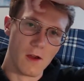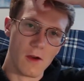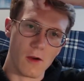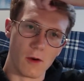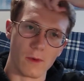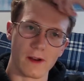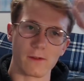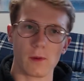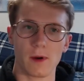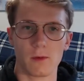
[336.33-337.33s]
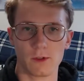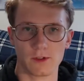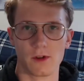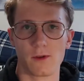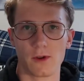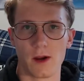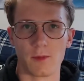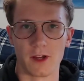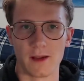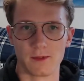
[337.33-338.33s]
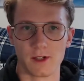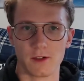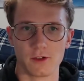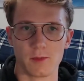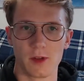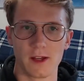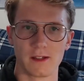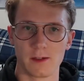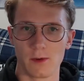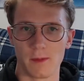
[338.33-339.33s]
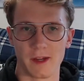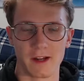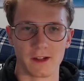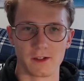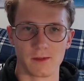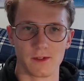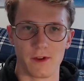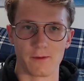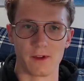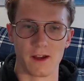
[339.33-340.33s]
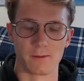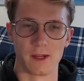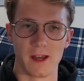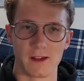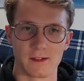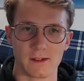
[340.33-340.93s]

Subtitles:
or whatever, but we'll just go into a couple games that I usually play, see what I'm getting in terms of FPS,